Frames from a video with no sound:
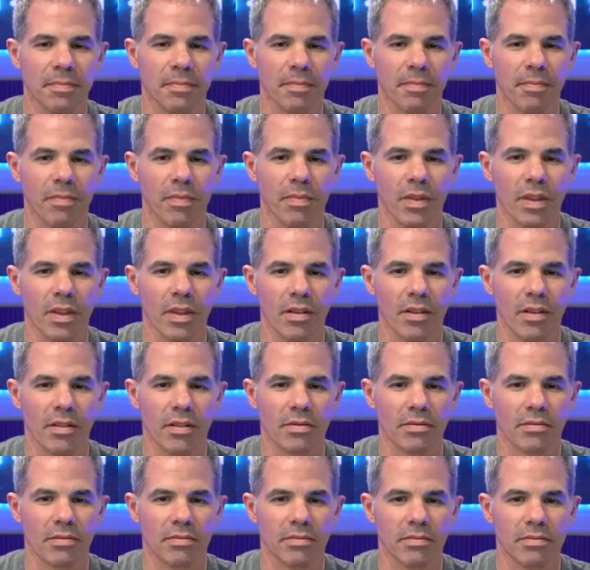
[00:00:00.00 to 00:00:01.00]

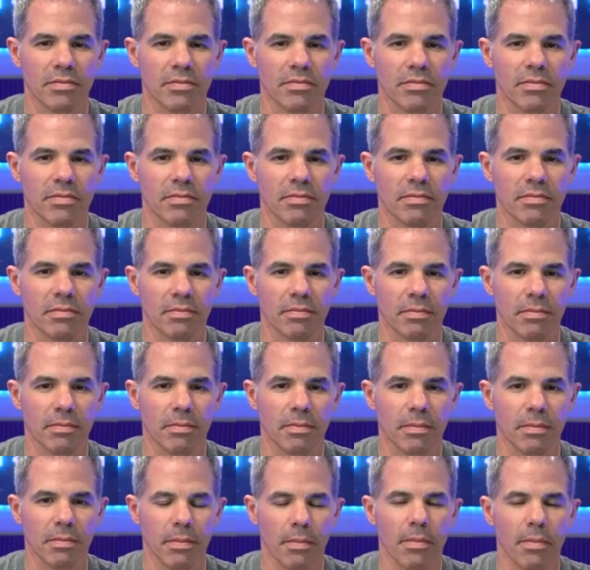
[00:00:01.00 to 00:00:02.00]

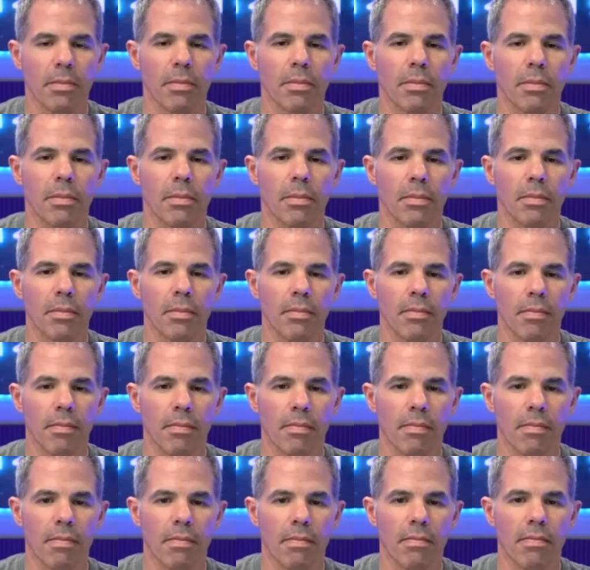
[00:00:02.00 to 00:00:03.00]

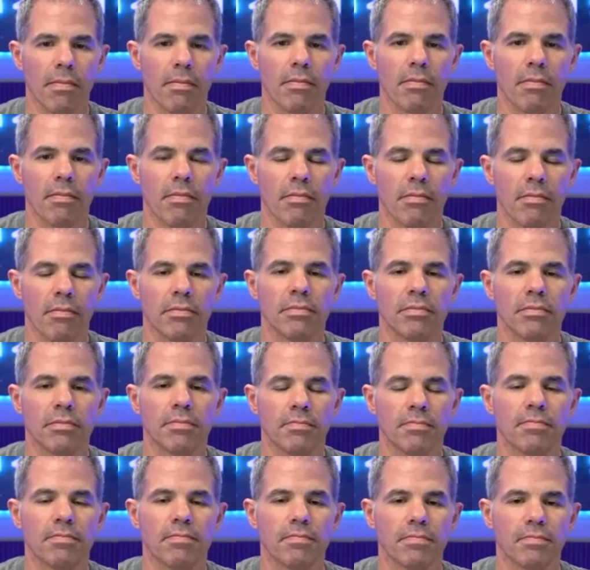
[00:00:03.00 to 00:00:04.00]

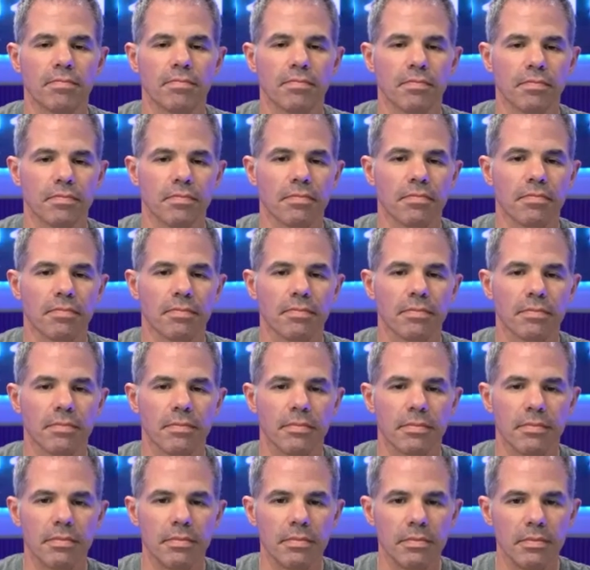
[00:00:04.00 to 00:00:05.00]

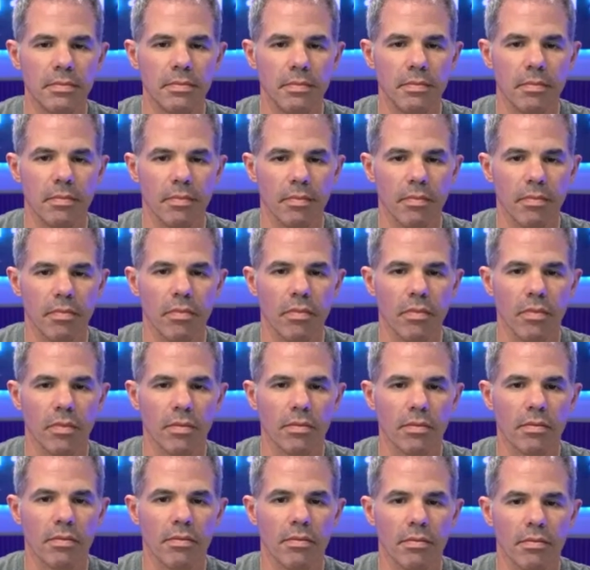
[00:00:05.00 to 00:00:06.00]

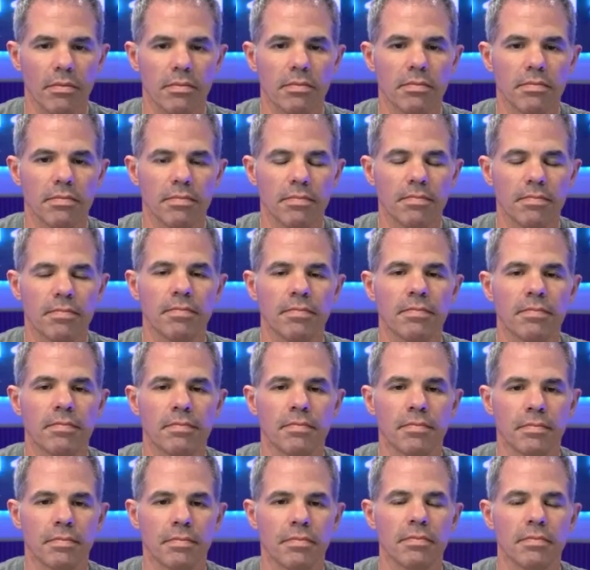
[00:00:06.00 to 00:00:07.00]

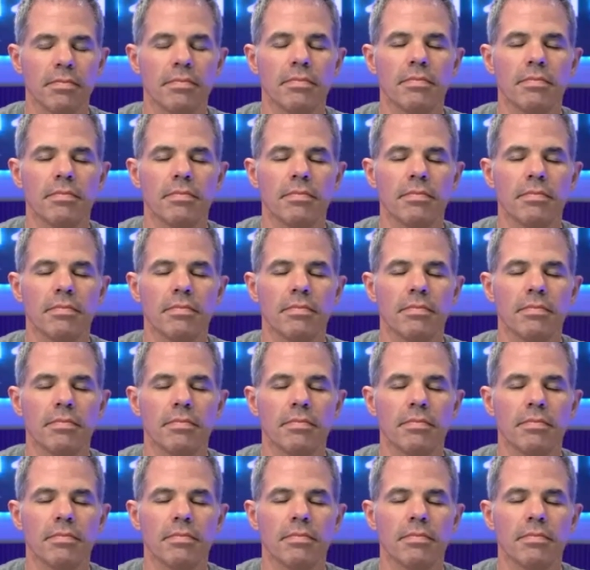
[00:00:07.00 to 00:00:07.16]
This person isn't speaking.